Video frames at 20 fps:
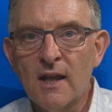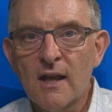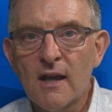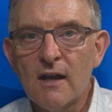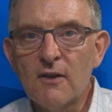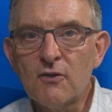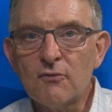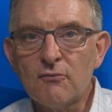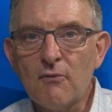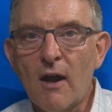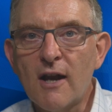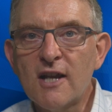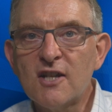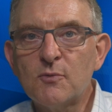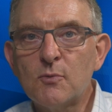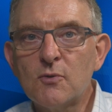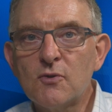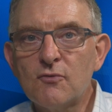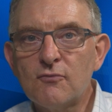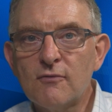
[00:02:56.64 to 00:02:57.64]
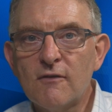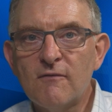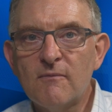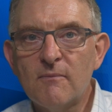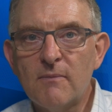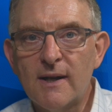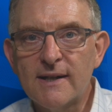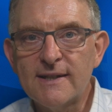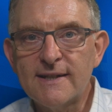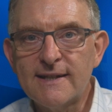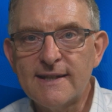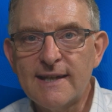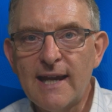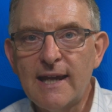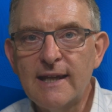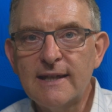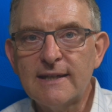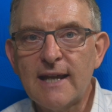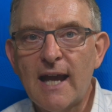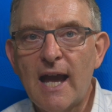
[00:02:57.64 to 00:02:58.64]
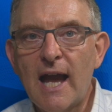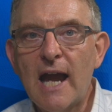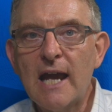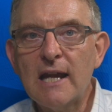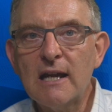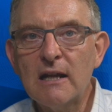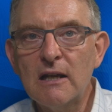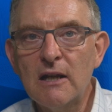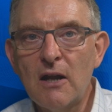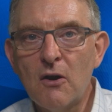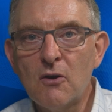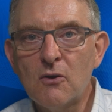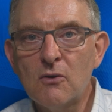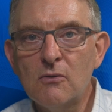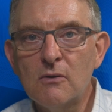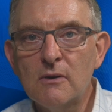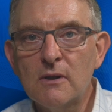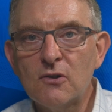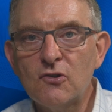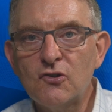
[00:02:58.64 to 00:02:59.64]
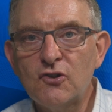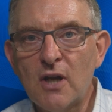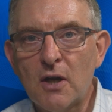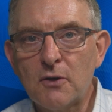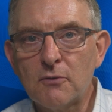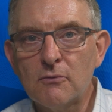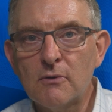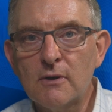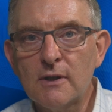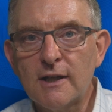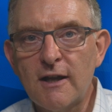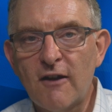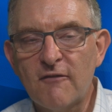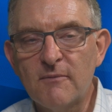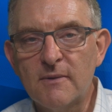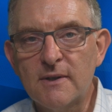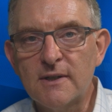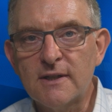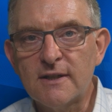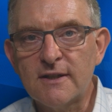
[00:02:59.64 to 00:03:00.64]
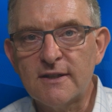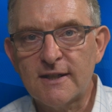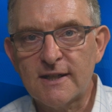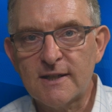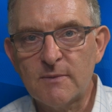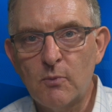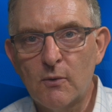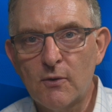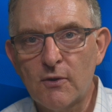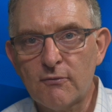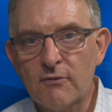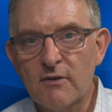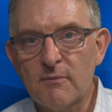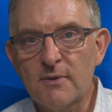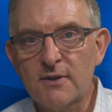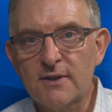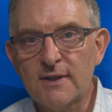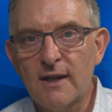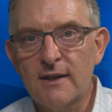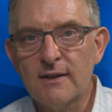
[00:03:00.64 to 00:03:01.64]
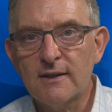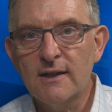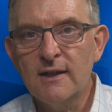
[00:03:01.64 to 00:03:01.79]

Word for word: and the rise was driven by state and local general government at 6.3%.